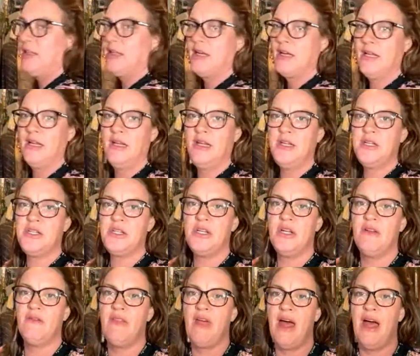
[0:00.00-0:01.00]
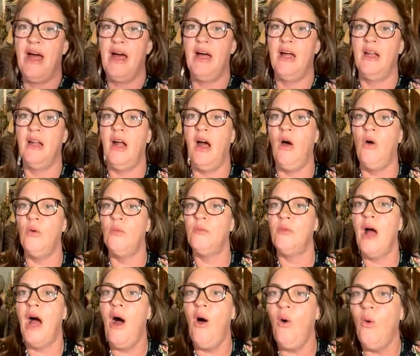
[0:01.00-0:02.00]
the condition of that.
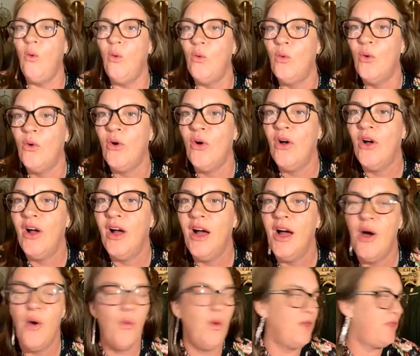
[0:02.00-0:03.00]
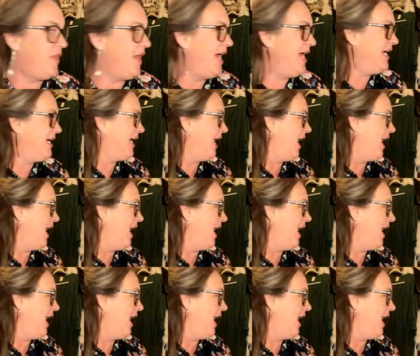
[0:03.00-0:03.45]
Oh, well, thank